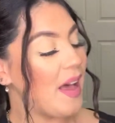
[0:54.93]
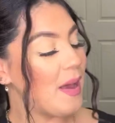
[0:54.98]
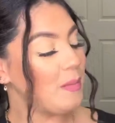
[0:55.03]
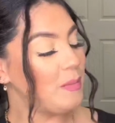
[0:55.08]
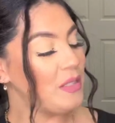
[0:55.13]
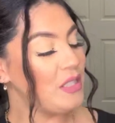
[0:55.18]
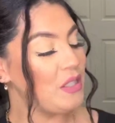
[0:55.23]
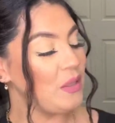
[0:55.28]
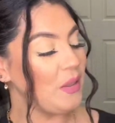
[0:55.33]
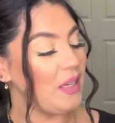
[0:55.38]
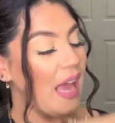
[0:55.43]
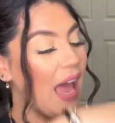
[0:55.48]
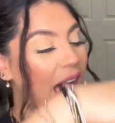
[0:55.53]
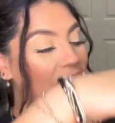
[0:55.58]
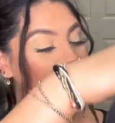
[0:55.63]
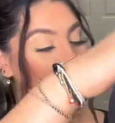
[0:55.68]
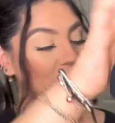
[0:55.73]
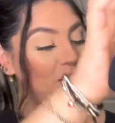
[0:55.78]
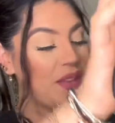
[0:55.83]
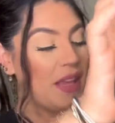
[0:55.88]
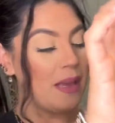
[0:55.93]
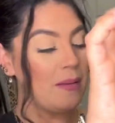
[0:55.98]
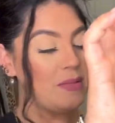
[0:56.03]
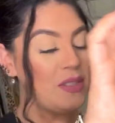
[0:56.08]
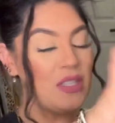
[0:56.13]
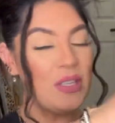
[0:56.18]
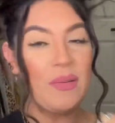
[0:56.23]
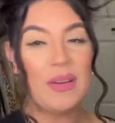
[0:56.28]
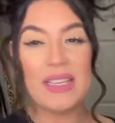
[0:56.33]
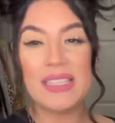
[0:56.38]
So yeah, I'm
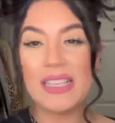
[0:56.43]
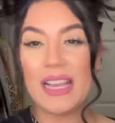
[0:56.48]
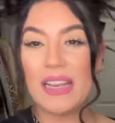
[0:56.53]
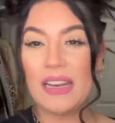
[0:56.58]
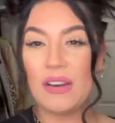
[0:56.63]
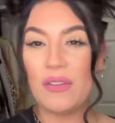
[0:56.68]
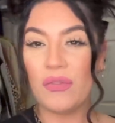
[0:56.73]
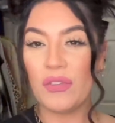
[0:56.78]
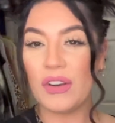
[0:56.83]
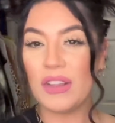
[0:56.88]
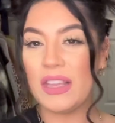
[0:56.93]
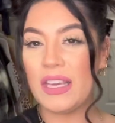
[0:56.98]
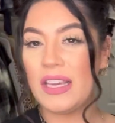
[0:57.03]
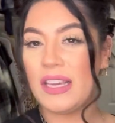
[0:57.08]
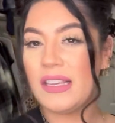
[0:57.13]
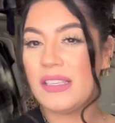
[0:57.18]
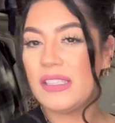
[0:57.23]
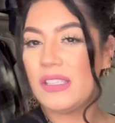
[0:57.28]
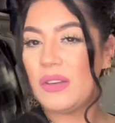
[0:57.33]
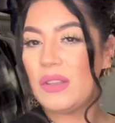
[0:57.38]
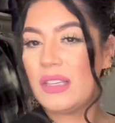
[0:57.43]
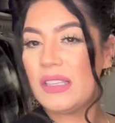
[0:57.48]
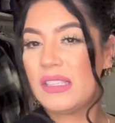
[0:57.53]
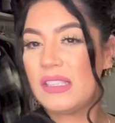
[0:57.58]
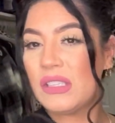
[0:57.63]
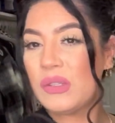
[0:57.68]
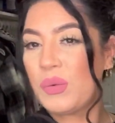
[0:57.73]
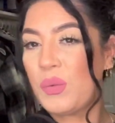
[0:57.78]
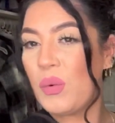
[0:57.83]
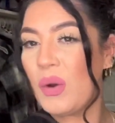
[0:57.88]
so excited for this. So this
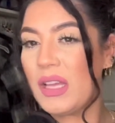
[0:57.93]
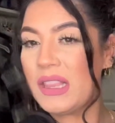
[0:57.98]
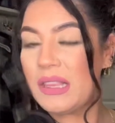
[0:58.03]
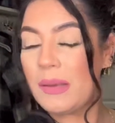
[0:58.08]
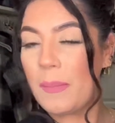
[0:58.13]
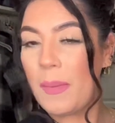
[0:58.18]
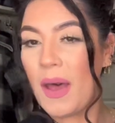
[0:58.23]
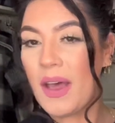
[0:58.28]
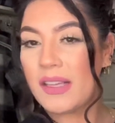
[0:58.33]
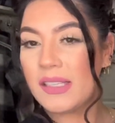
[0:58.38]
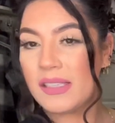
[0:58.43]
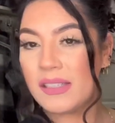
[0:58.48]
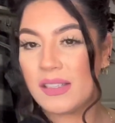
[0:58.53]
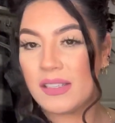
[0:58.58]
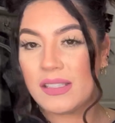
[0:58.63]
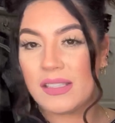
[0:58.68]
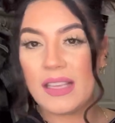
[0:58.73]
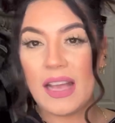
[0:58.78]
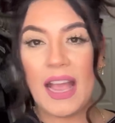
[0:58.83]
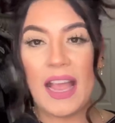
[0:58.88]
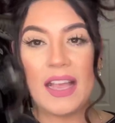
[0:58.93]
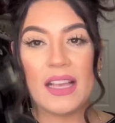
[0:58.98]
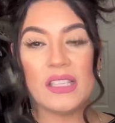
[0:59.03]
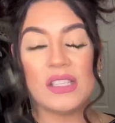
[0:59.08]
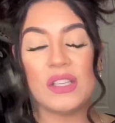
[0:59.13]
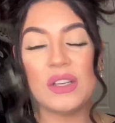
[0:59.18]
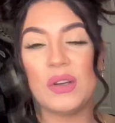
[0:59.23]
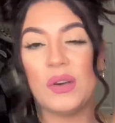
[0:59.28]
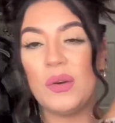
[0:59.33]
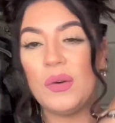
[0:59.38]
is what the box looks like.
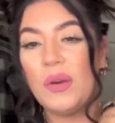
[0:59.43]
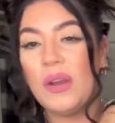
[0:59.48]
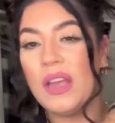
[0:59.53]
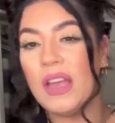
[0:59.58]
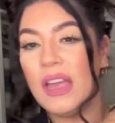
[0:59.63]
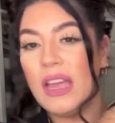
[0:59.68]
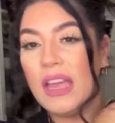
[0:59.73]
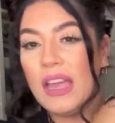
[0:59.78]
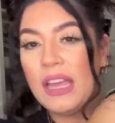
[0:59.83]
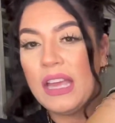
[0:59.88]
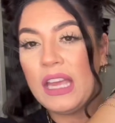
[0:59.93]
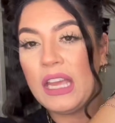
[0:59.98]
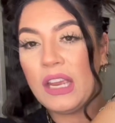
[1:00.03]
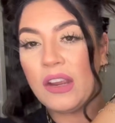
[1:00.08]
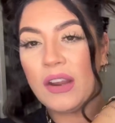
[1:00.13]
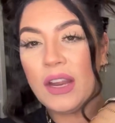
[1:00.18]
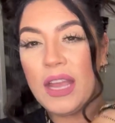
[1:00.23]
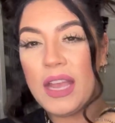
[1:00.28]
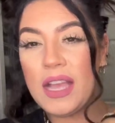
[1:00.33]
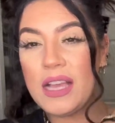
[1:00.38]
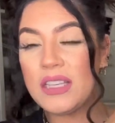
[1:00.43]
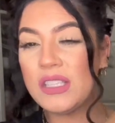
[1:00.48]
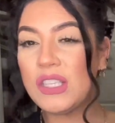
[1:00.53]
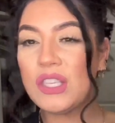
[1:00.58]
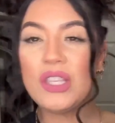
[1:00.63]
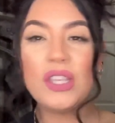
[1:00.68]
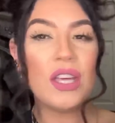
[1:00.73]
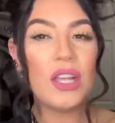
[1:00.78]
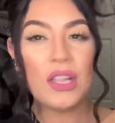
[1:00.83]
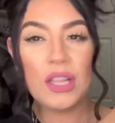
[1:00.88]
So here is
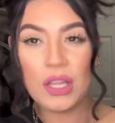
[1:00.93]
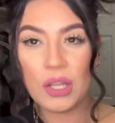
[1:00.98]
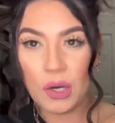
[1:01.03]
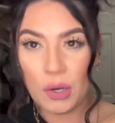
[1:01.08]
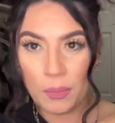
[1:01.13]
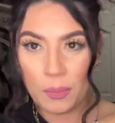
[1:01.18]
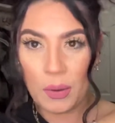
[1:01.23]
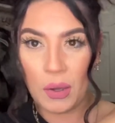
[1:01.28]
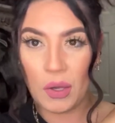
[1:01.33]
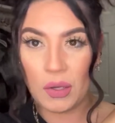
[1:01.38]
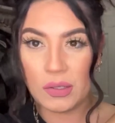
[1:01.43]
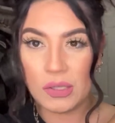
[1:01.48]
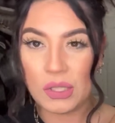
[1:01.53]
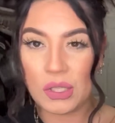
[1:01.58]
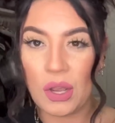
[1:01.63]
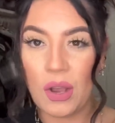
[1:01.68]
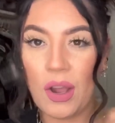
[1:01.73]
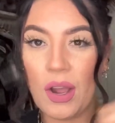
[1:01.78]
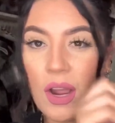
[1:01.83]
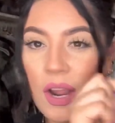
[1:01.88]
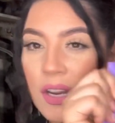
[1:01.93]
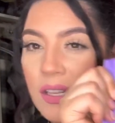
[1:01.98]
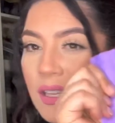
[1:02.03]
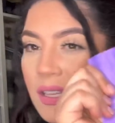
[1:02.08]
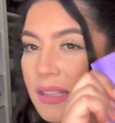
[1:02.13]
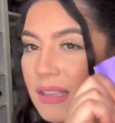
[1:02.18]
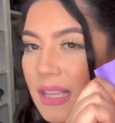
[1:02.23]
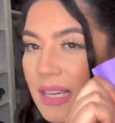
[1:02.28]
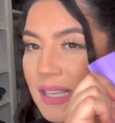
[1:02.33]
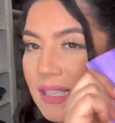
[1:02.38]
the little postcard that they